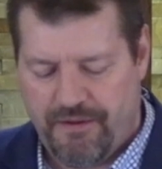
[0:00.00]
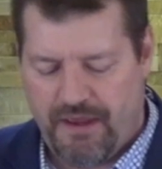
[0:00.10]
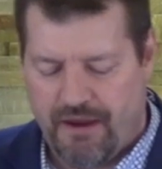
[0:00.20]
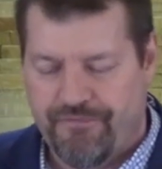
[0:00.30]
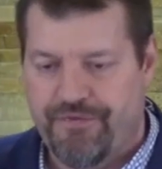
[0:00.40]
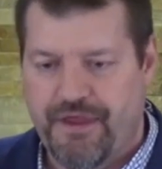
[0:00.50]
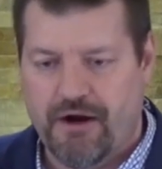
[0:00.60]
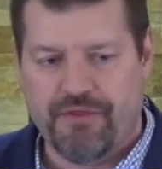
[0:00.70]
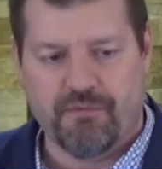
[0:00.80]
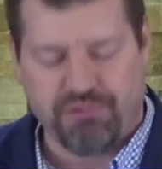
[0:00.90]
if
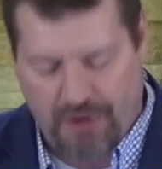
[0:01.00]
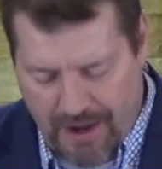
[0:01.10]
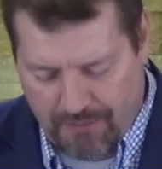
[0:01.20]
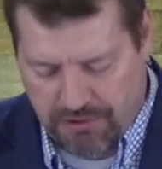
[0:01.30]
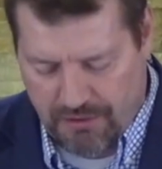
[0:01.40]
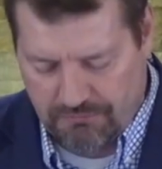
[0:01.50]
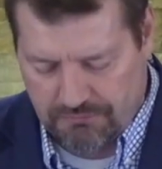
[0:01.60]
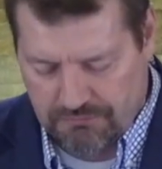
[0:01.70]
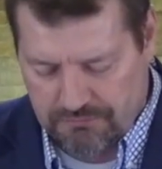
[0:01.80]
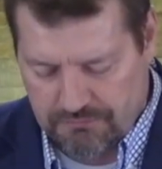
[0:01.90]
they're the
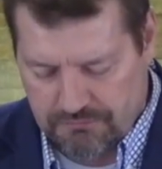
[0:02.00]
problem,